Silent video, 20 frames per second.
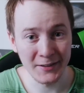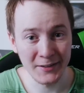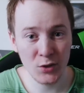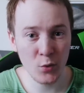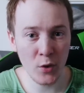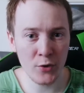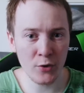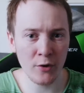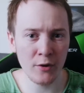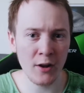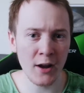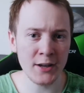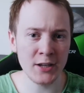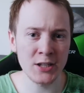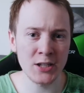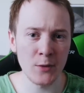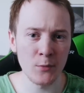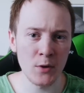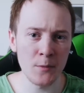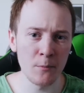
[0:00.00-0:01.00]
Because whether or not
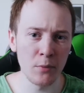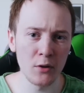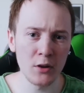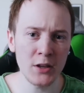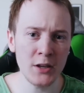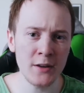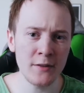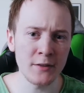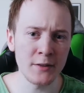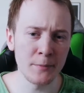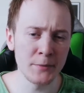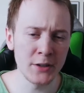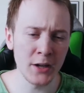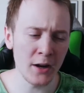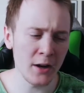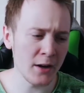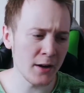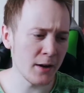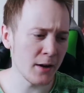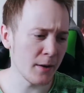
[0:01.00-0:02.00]
someone believed,
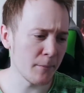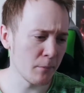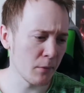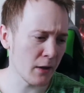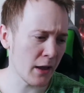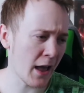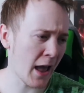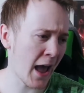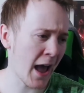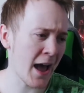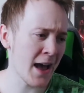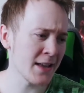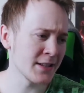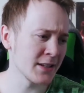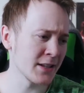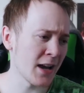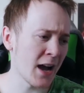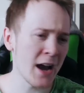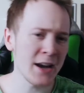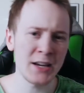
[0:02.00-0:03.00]
uh, has
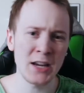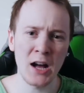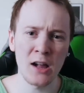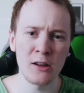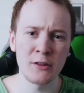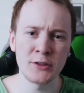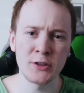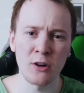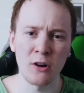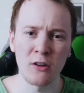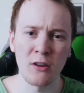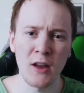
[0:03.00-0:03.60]
an ideology or